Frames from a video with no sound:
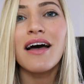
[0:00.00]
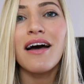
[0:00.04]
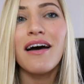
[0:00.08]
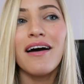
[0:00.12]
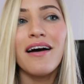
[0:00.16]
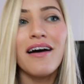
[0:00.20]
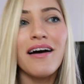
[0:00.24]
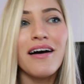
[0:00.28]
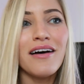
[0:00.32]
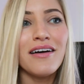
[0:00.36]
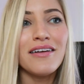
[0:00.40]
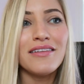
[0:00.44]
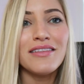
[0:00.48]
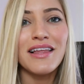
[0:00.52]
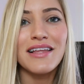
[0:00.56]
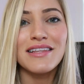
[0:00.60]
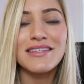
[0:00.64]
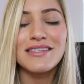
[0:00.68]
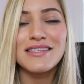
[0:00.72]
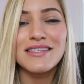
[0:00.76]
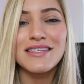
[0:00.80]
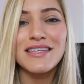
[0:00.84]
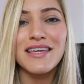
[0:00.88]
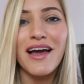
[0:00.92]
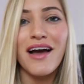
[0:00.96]
uh,
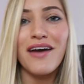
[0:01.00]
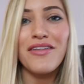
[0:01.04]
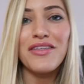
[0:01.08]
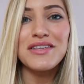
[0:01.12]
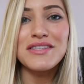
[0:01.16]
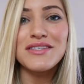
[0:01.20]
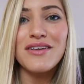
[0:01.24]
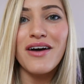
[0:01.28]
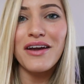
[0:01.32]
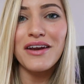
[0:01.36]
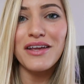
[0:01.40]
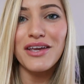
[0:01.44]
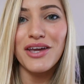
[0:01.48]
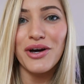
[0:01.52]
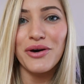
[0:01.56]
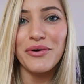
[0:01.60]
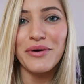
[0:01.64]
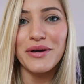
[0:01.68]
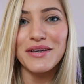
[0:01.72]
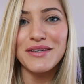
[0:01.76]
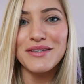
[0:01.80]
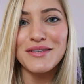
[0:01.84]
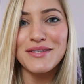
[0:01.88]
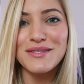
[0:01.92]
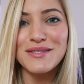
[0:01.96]
let's see how this audio
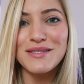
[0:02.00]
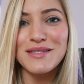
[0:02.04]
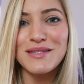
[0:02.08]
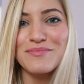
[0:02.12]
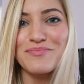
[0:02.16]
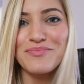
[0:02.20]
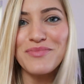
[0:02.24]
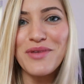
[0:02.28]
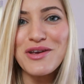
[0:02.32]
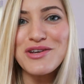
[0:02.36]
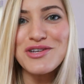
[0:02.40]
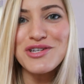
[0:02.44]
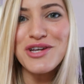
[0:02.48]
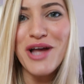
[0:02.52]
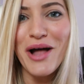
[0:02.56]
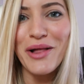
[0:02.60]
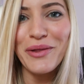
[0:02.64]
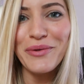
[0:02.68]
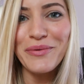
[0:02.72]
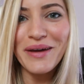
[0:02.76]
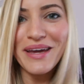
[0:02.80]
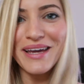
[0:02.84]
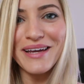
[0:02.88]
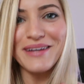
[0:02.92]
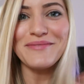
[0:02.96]
is
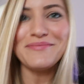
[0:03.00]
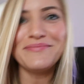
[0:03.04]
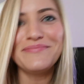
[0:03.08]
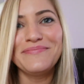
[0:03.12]
shall we?